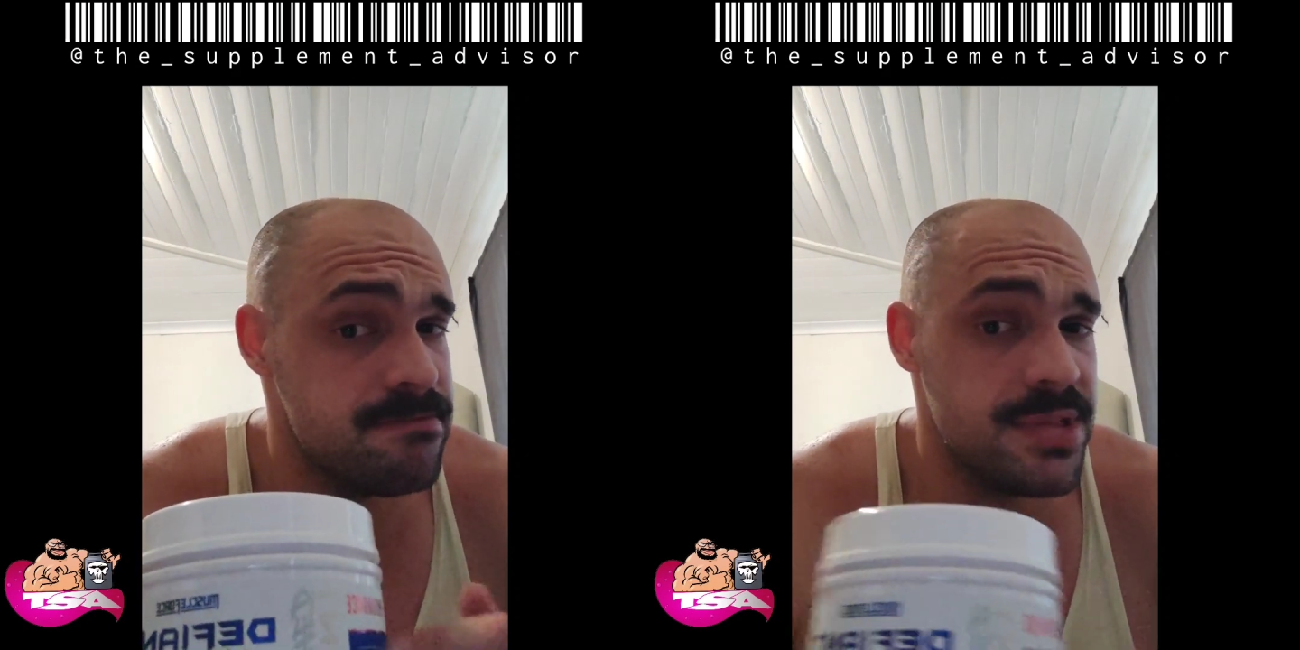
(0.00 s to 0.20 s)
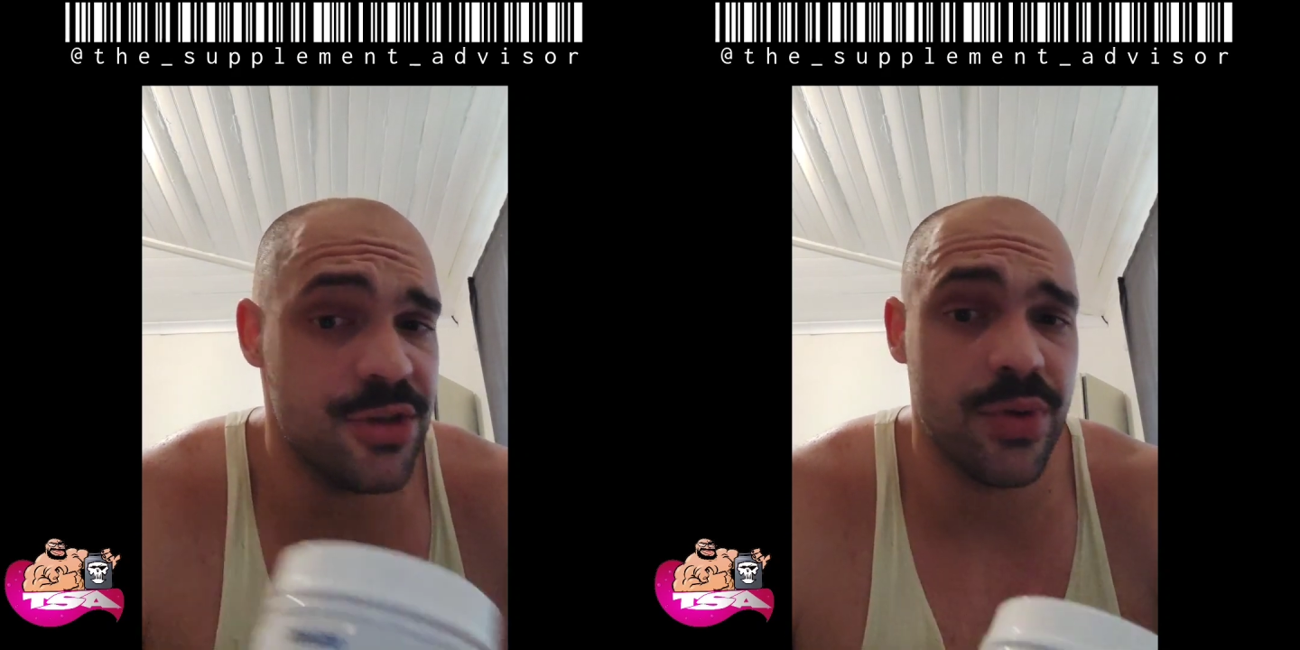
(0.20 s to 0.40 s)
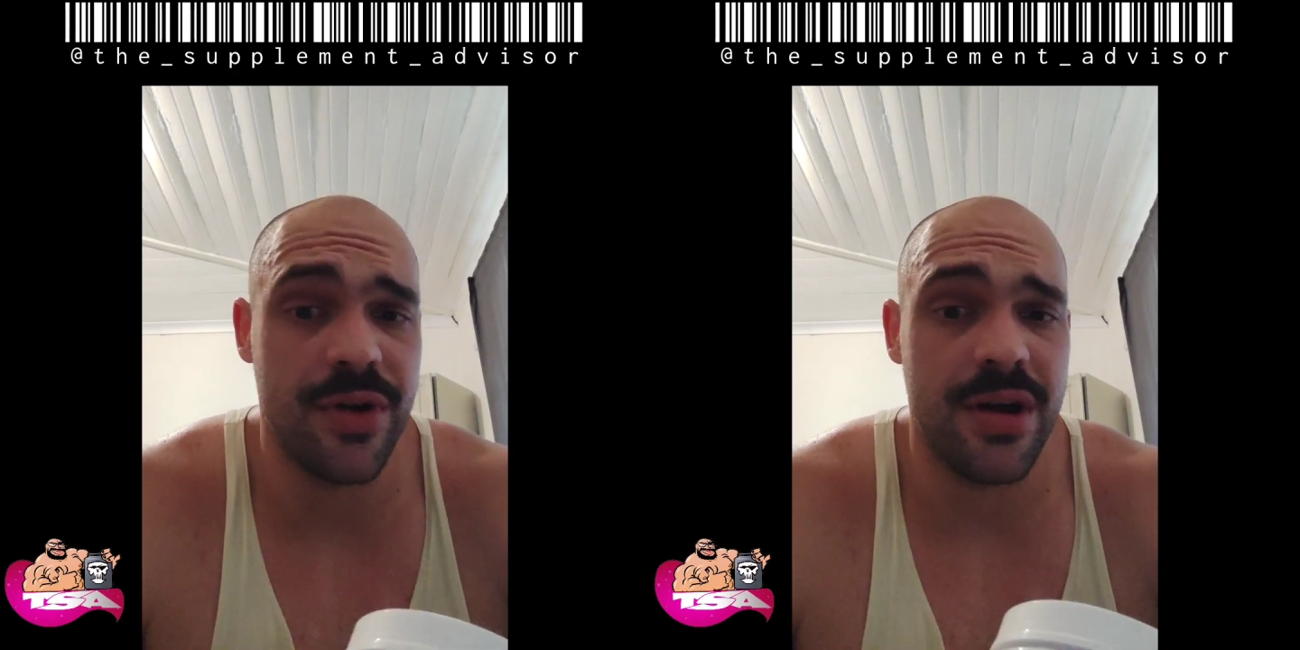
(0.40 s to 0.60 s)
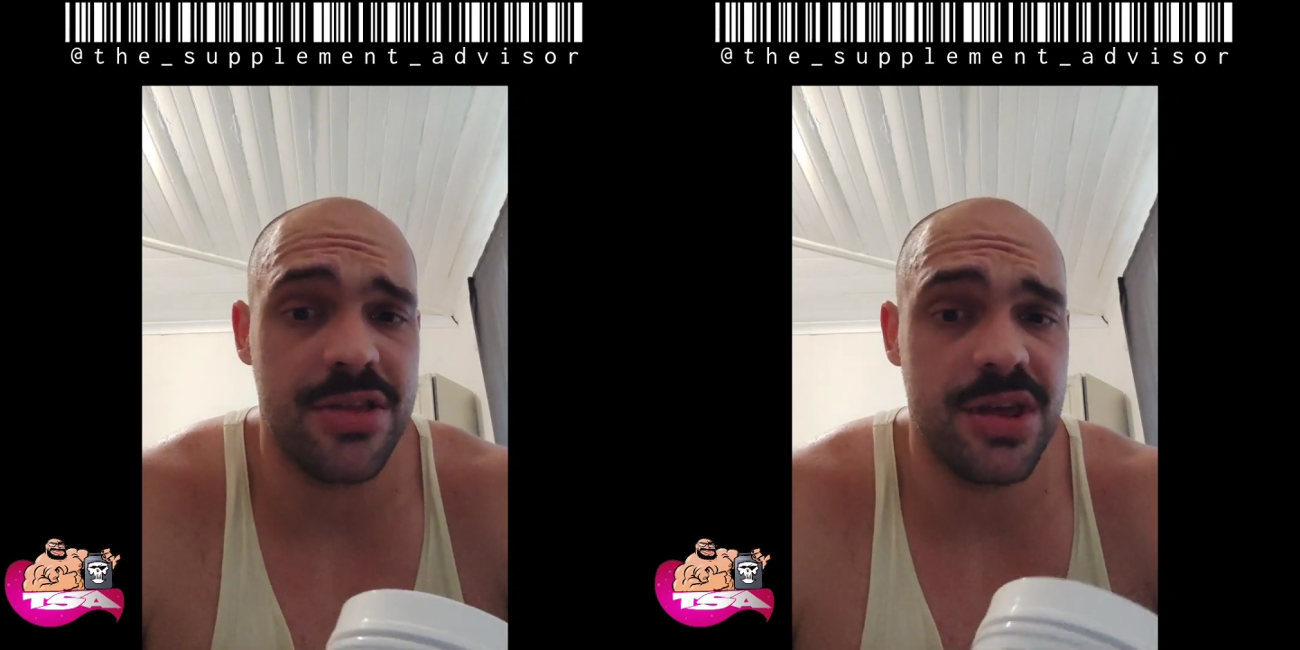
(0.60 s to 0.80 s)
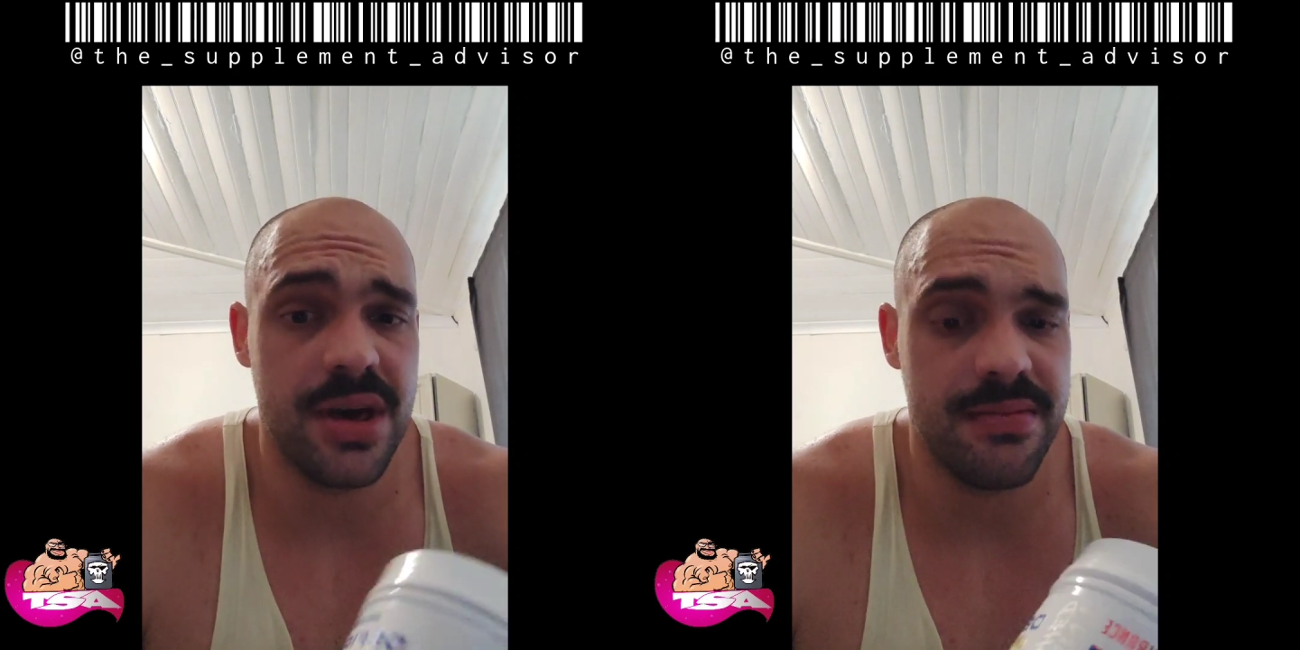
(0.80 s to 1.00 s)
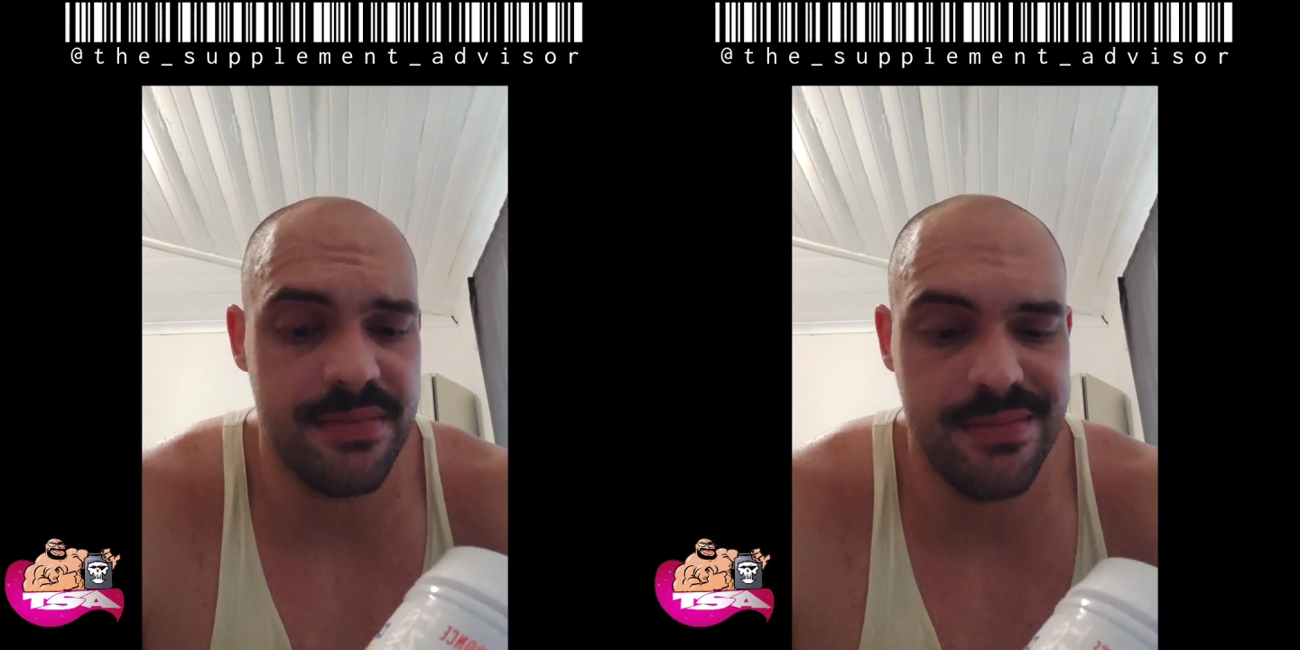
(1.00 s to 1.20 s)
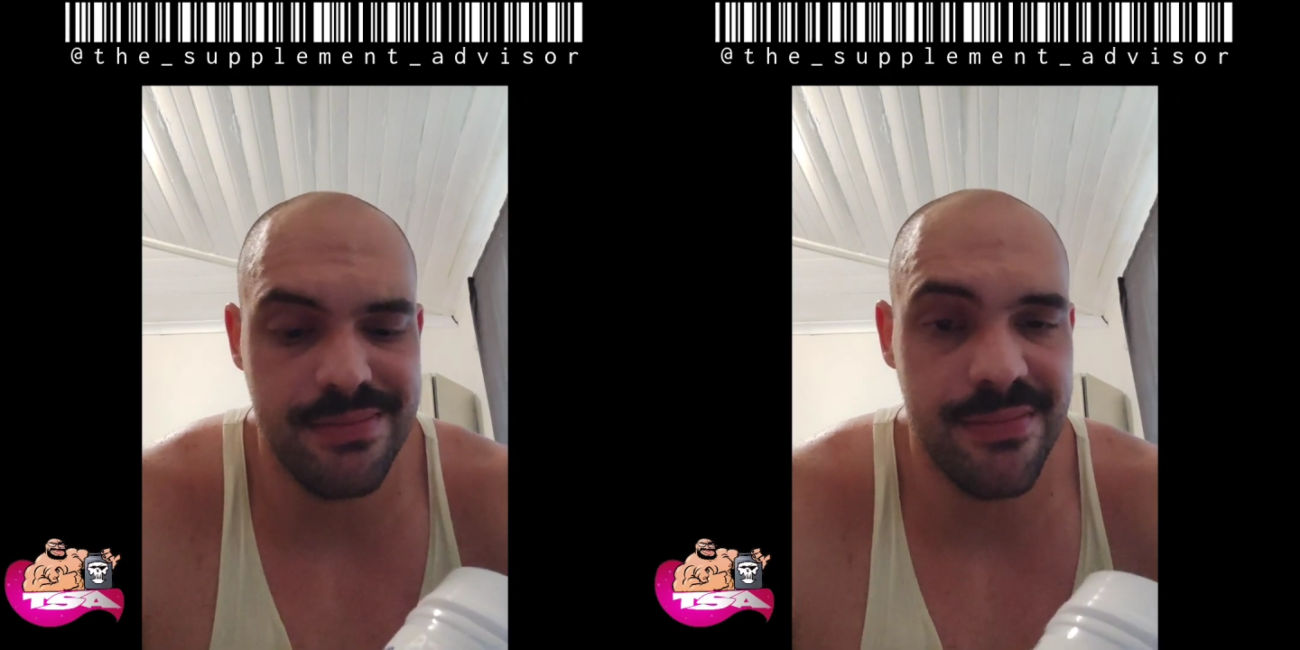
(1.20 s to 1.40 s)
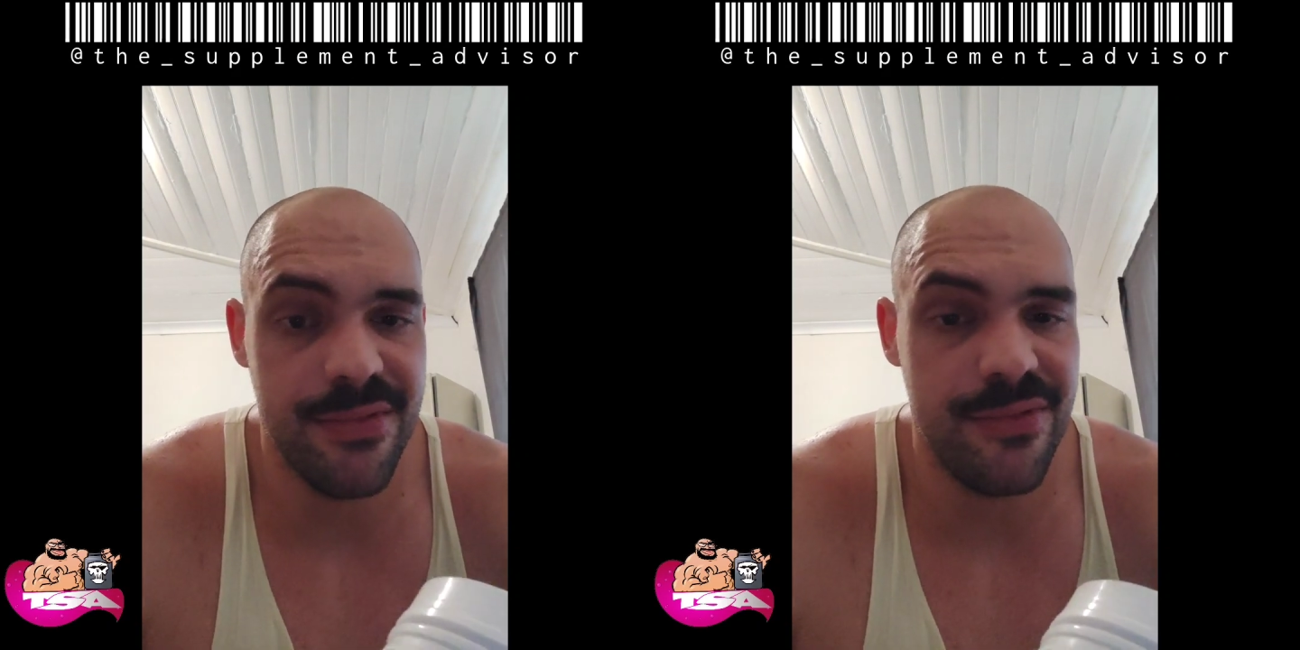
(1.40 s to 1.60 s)
this one right here,
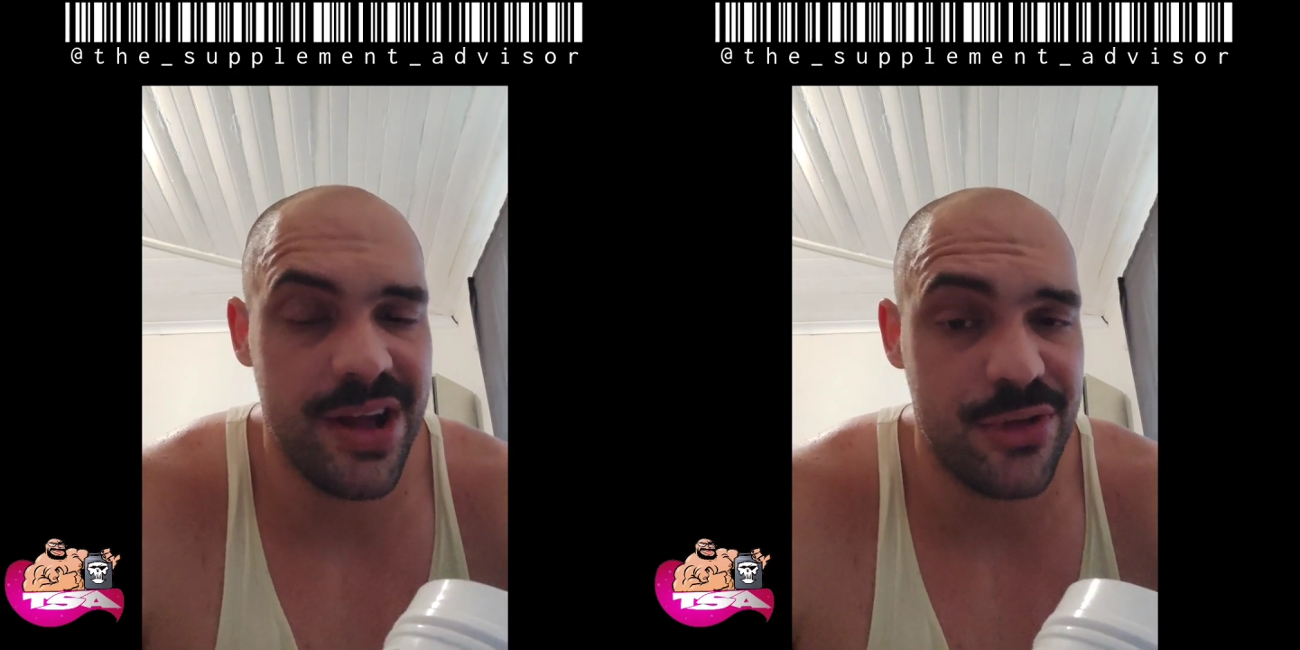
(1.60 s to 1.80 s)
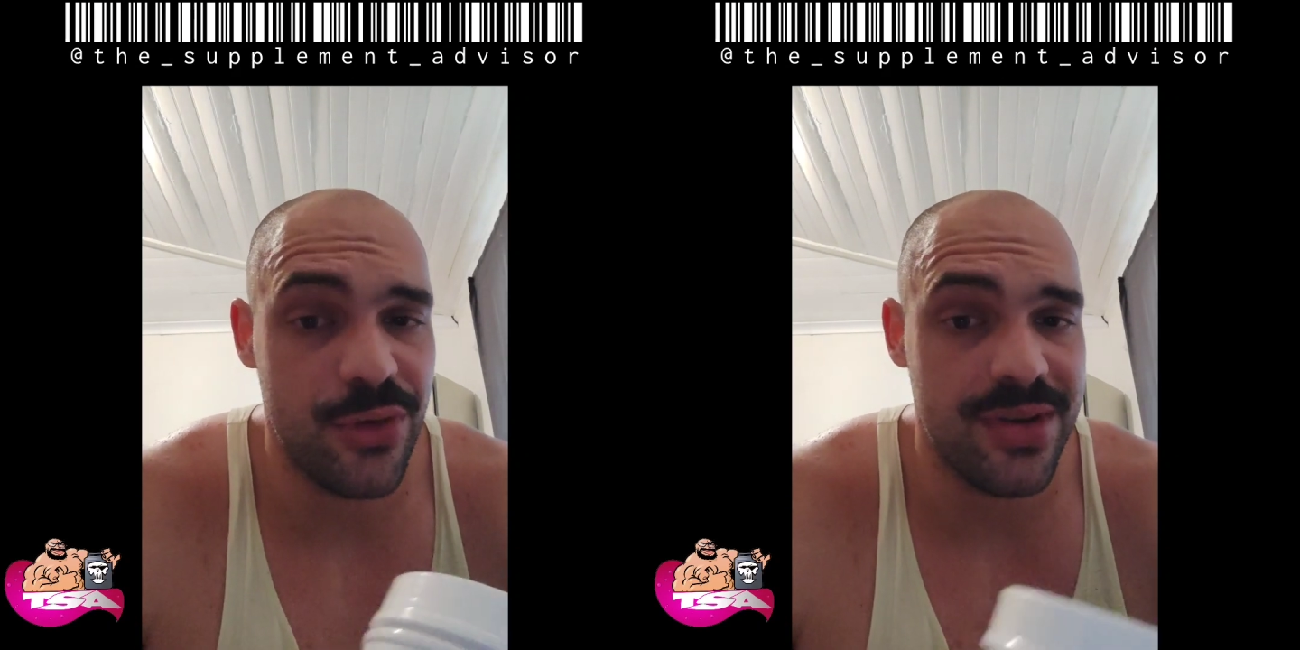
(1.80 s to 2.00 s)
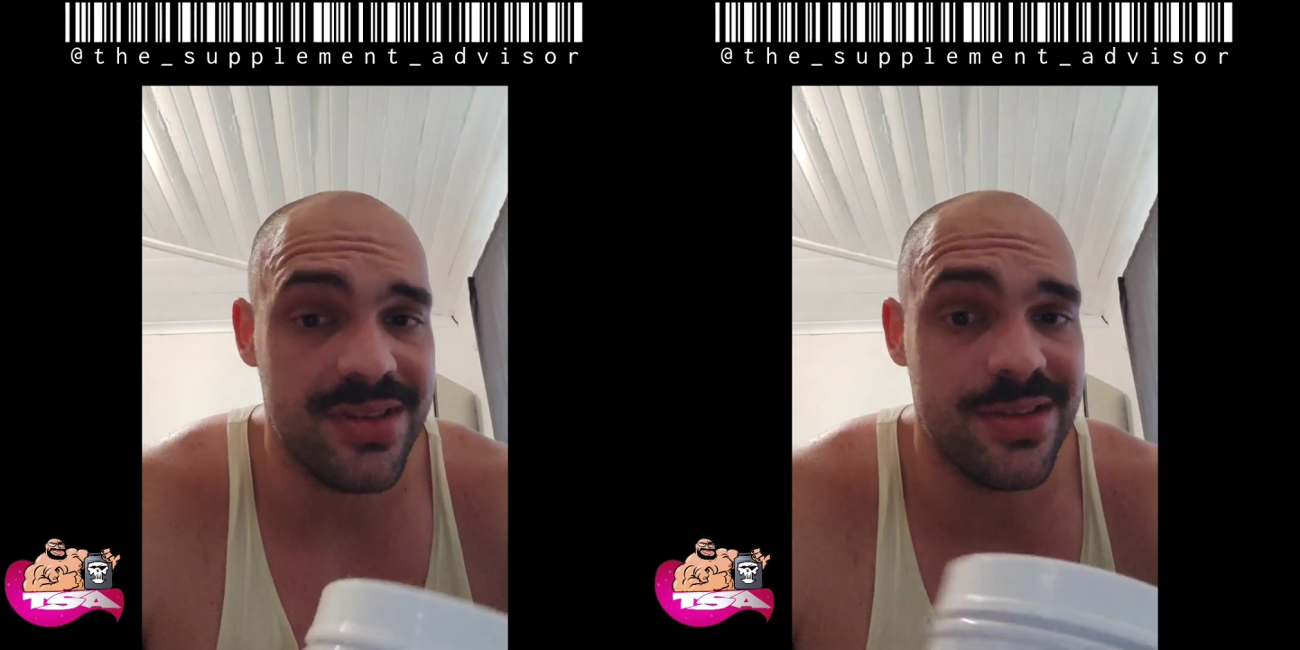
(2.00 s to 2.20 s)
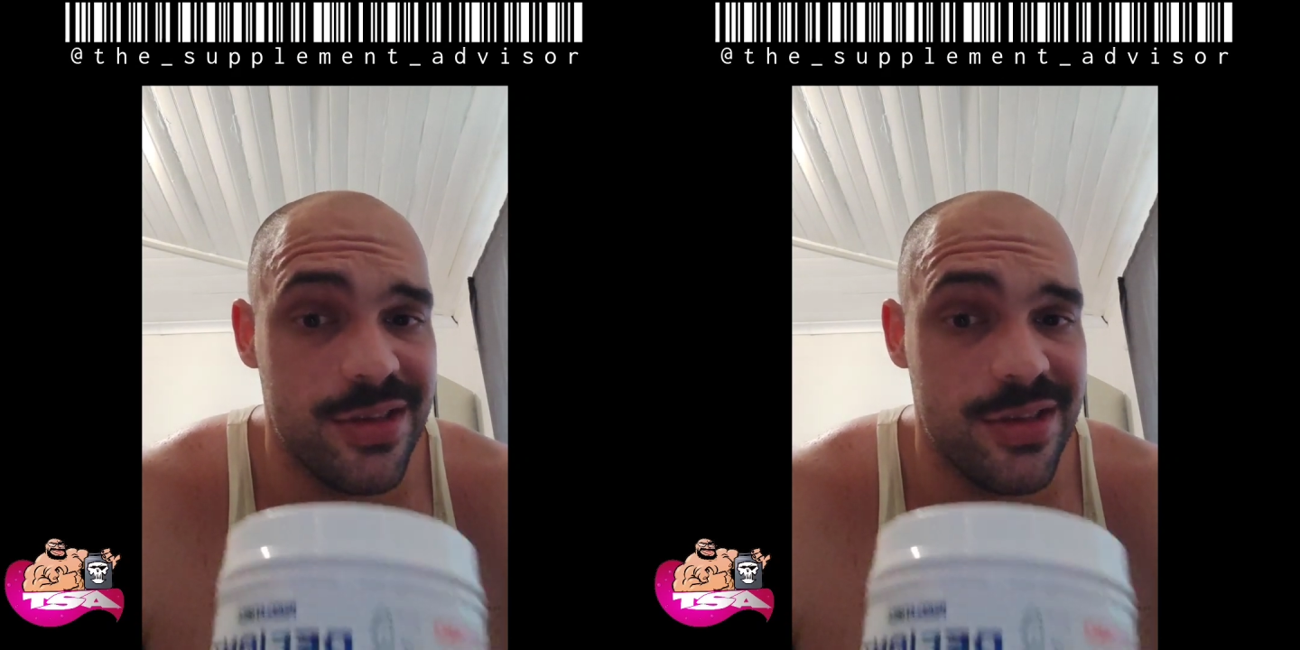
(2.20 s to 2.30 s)
factoids,